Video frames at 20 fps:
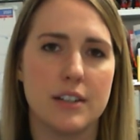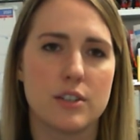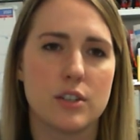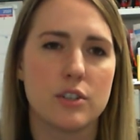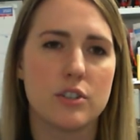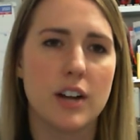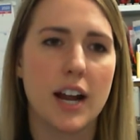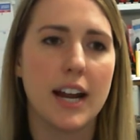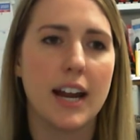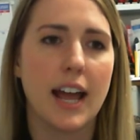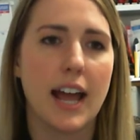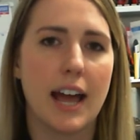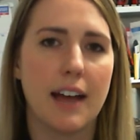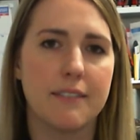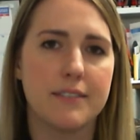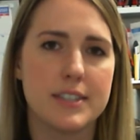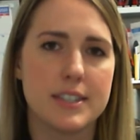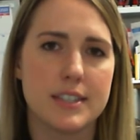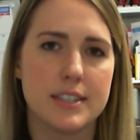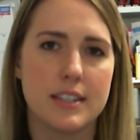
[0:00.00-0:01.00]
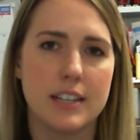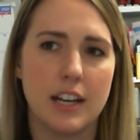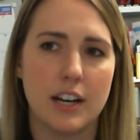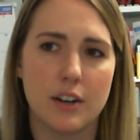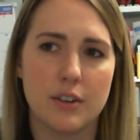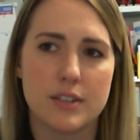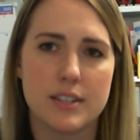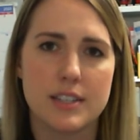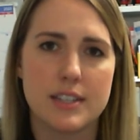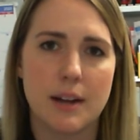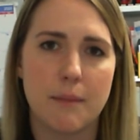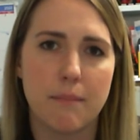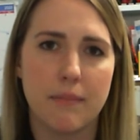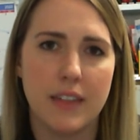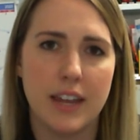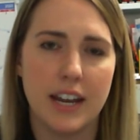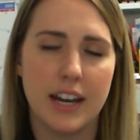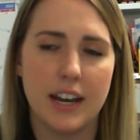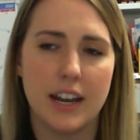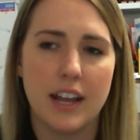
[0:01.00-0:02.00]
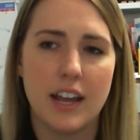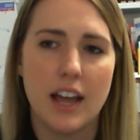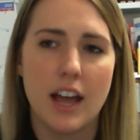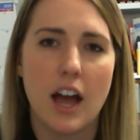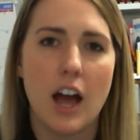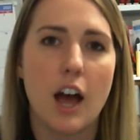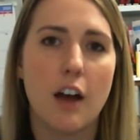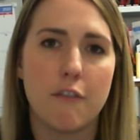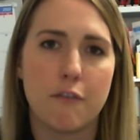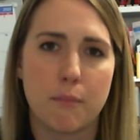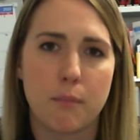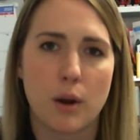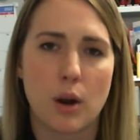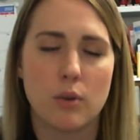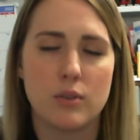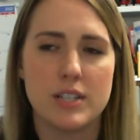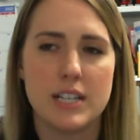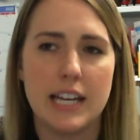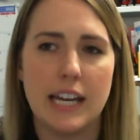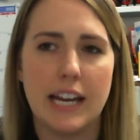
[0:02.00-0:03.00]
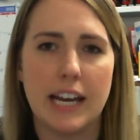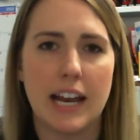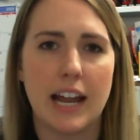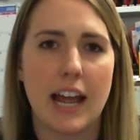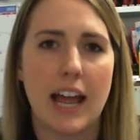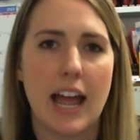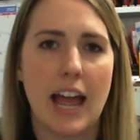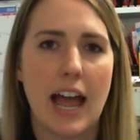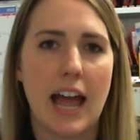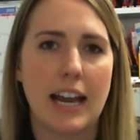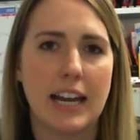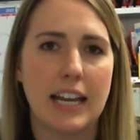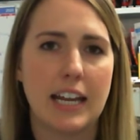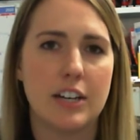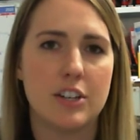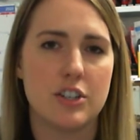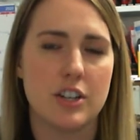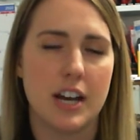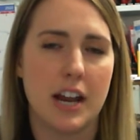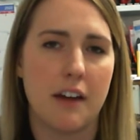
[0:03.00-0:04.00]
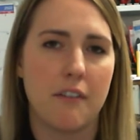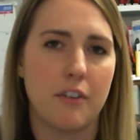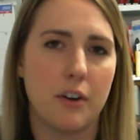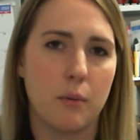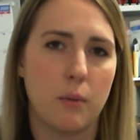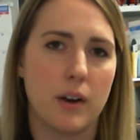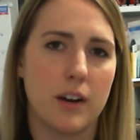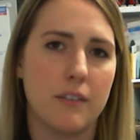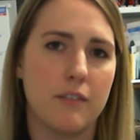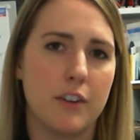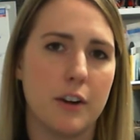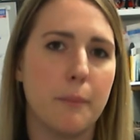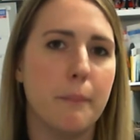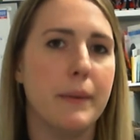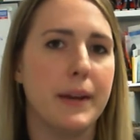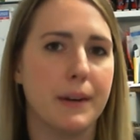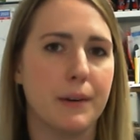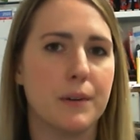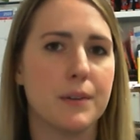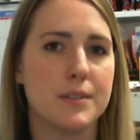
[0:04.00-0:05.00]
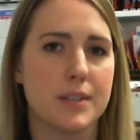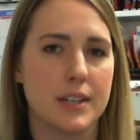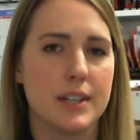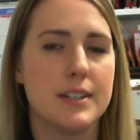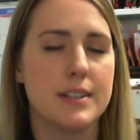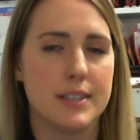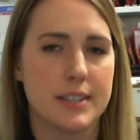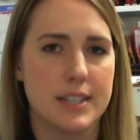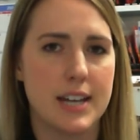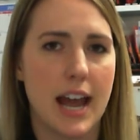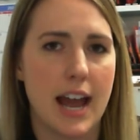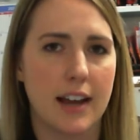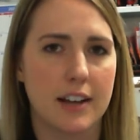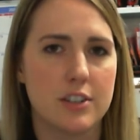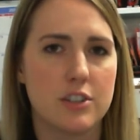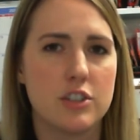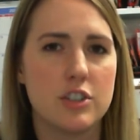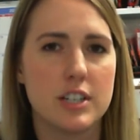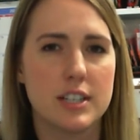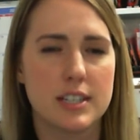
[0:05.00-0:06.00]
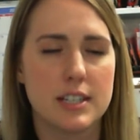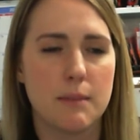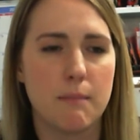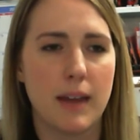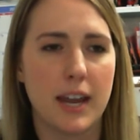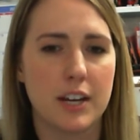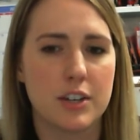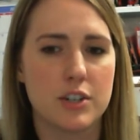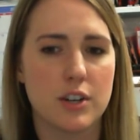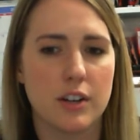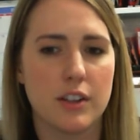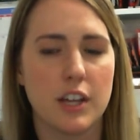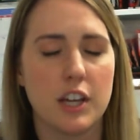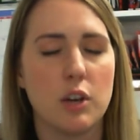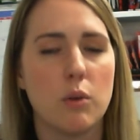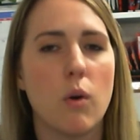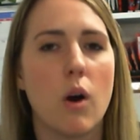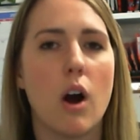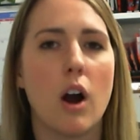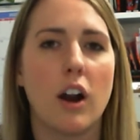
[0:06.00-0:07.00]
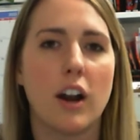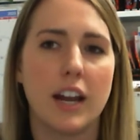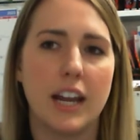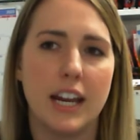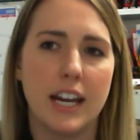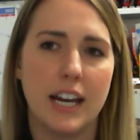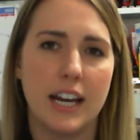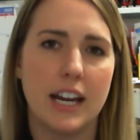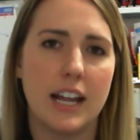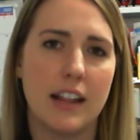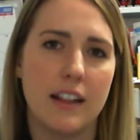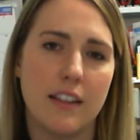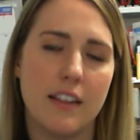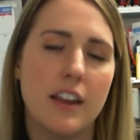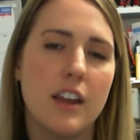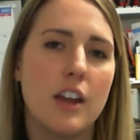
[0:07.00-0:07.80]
So try to have, something of protein at each and every one of your meals and snacks, just to make sure that you are getting in